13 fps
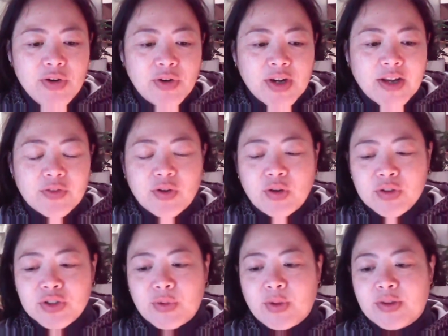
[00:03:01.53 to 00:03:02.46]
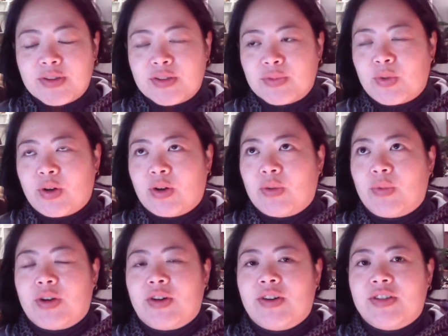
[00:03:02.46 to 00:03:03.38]
not have consequences. What,
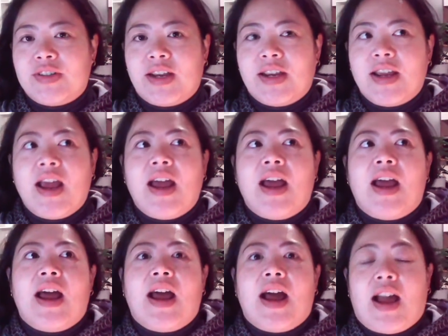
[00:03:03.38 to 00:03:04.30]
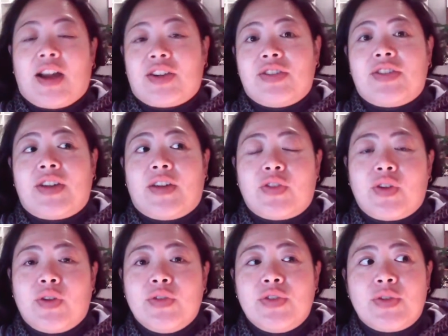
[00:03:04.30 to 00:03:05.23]
what can I say? Actions have
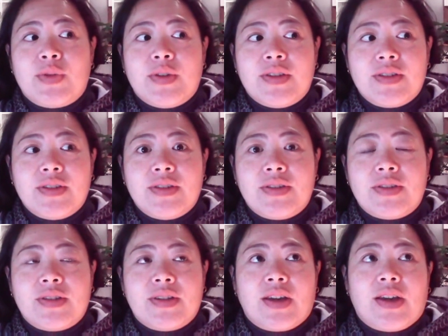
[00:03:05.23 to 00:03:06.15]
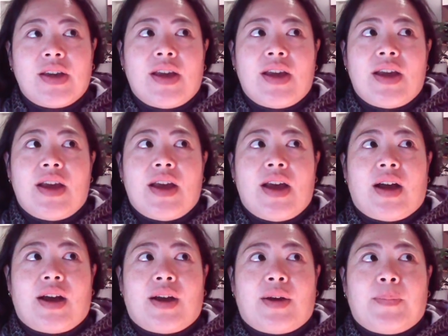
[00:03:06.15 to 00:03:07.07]
consequences.
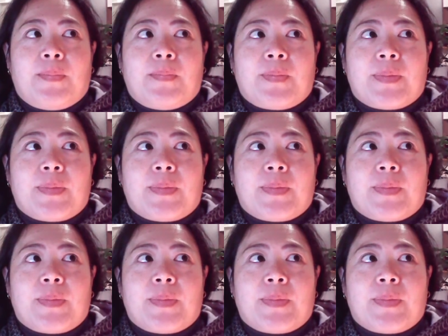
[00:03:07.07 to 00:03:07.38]
Um,